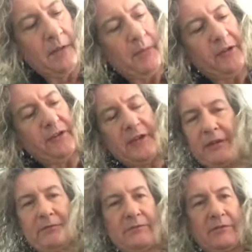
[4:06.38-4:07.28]

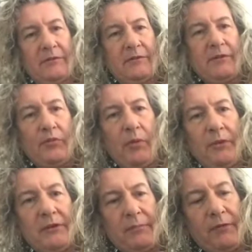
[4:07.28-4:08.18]
basically what
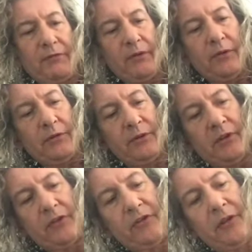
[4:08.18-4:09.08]
we did before, we're
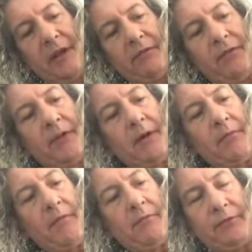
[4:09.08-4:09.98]
going to slide everything
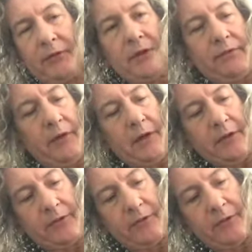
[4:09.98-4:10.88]
up 3 frets.